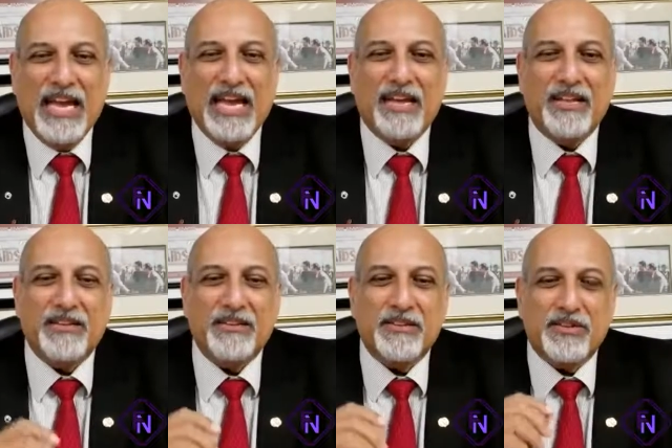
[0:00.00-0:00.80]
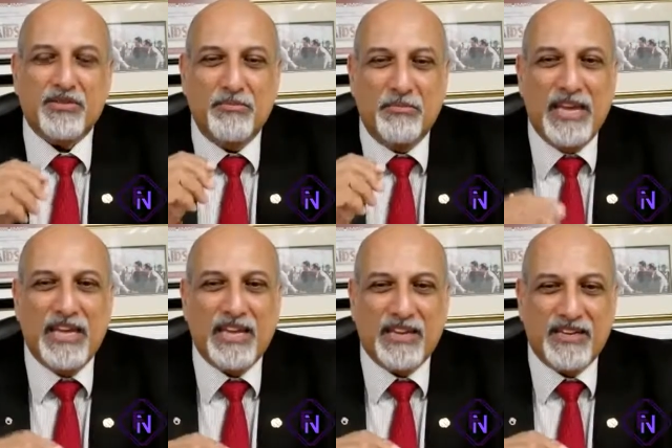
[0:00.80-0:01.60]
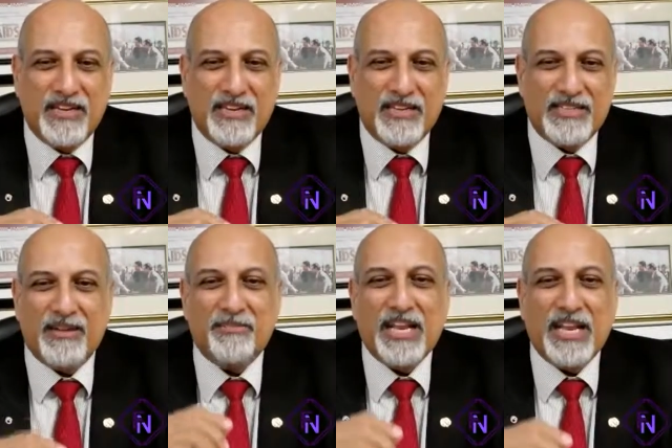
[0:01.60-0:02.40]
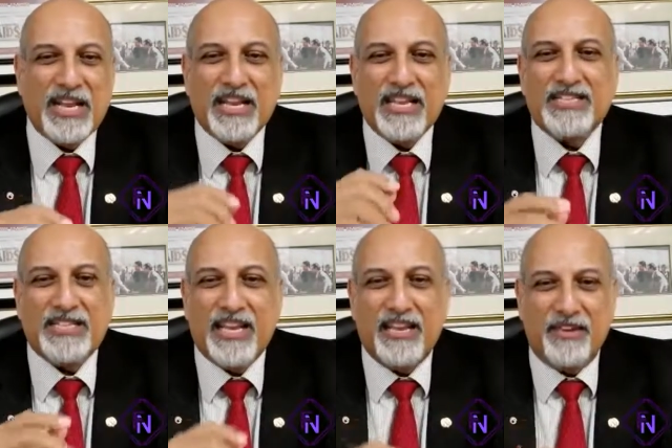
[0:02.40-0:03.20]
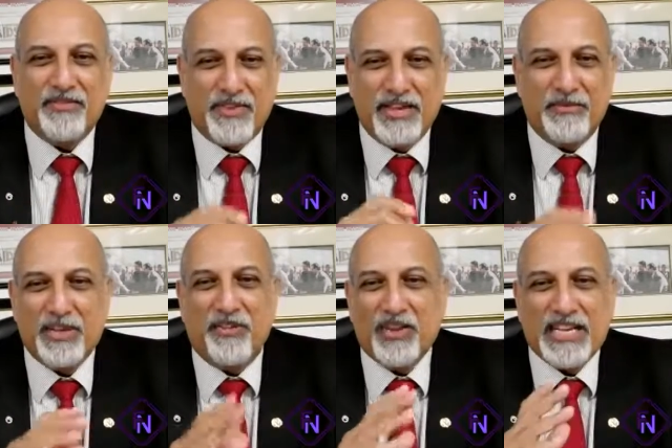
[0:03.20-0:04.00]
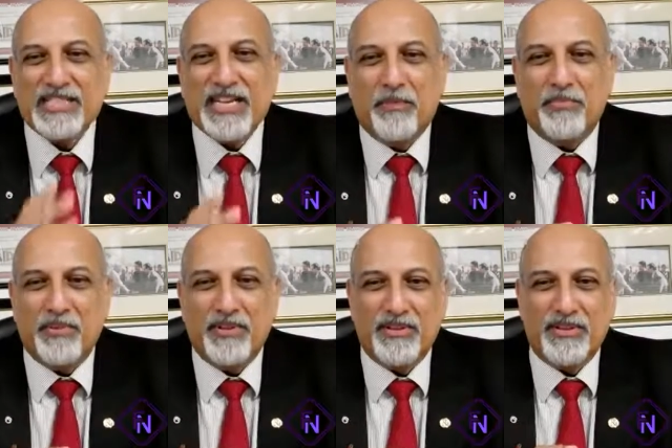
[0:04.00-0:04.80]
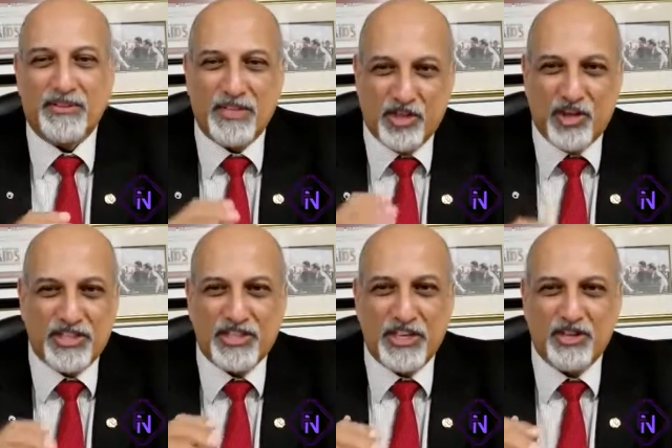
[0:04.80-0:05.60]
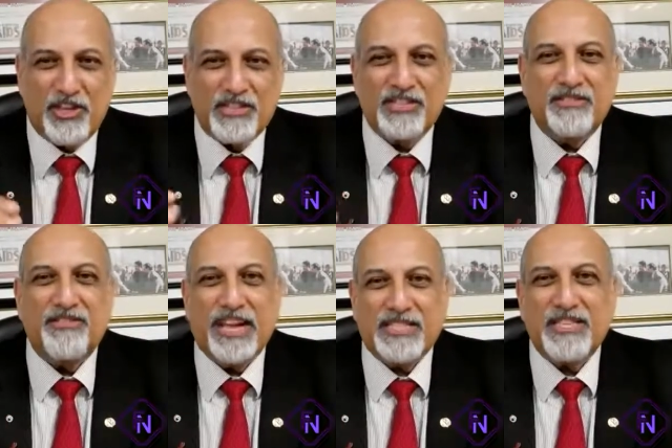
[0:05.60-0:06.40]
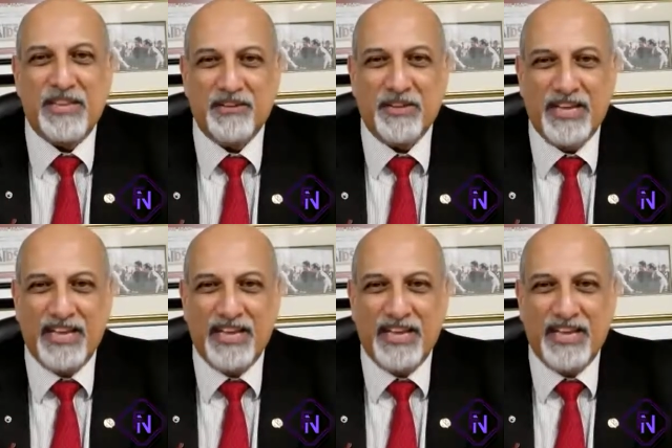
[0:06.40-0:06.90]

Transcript: And to make something like, let's say, let me give an example, the Johnson & Johnson vaccine,